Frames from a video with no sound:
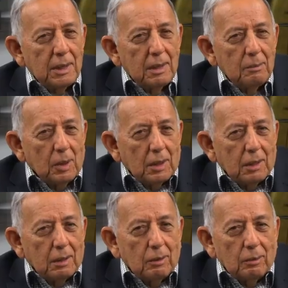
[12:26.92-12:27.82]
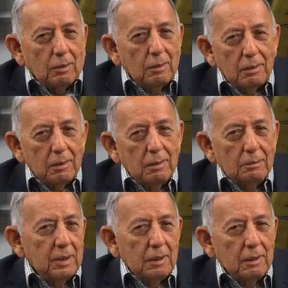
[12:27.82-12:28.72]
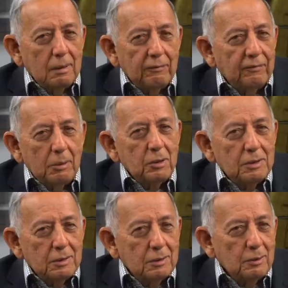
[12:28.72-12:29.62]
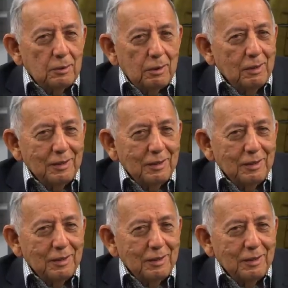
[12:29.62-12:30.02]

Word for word: making money or uh, being famous or